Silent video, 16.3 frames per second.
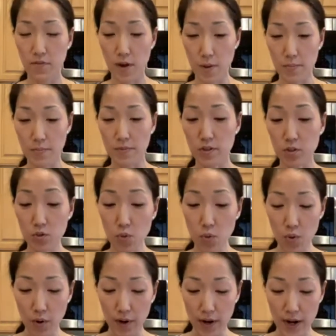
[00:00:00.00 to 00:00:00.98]
from the
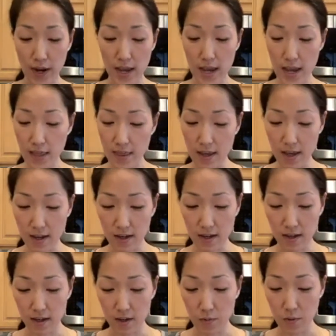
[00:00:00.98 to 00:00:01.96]
store, and
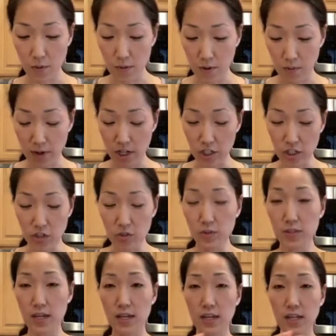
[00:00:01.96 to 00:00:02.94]
then when we want to
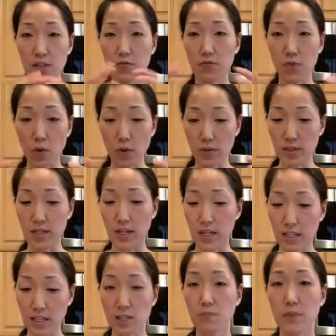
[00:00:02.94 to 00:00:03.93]
use it, it's frozen
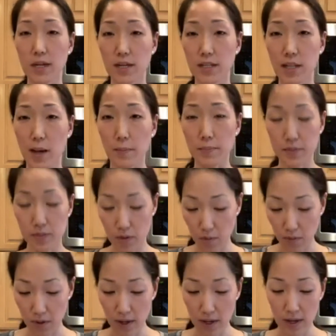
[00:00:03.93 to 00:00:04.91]
in this big clump.
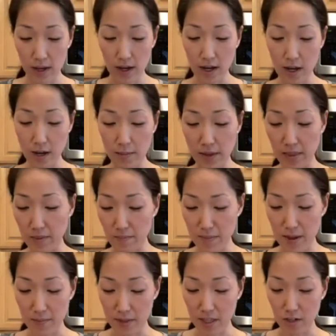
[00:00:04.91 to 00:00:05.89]
So, and then
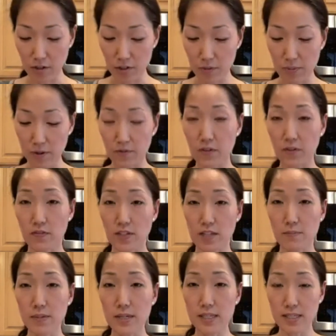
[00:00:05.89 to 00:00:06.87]
maybe there's about
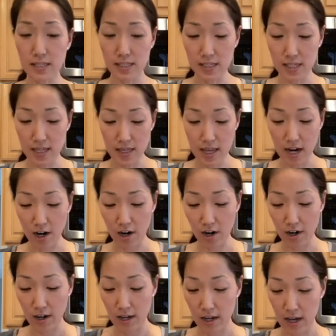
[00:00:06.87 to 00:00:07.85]
15 pieces in
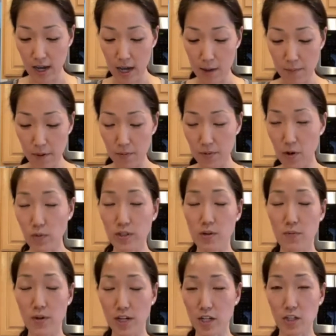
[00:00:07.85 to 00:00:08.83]
there, but we
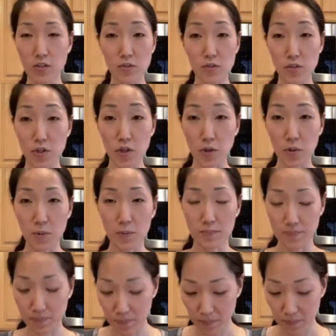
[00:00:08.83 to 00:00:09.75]
only want to use 2.